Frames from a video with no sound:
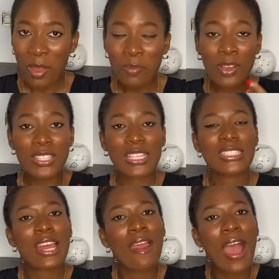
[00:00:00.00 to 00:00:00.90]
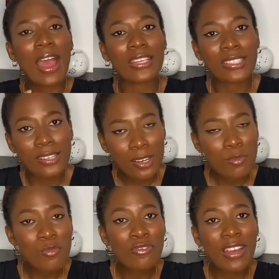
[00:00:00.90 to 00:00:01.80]
because Auntie Dara had
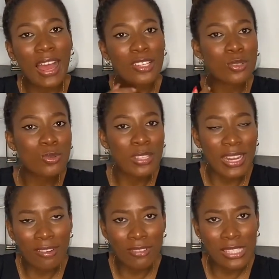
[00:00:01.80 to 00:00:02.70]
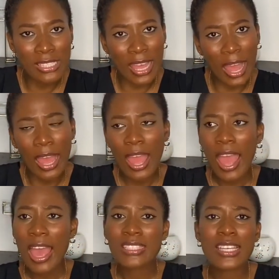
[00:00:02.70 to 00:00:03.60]
moved her shoes and everything,
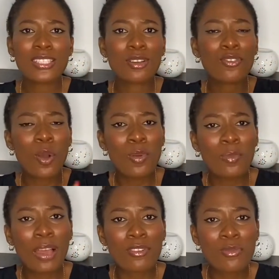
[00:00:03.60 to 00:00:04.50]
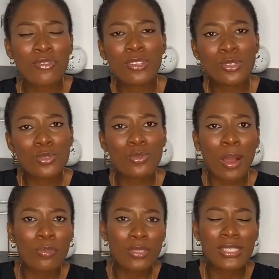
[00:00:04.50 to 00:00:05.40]
I said, instead of coming back, removing shoe
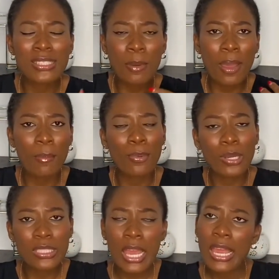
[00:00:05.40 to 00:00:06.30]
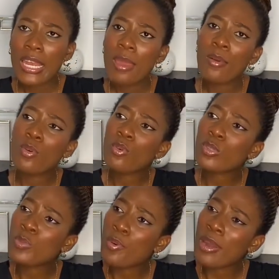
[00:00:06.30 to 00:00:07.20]
and putting it inside my box, maybe we
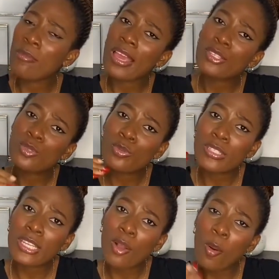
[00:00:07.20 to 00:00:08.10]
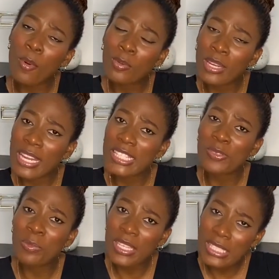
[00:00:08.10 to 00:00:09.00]
could spread my shoe in the cupboard where there is
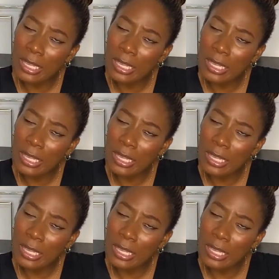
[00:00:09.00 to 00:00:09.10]
space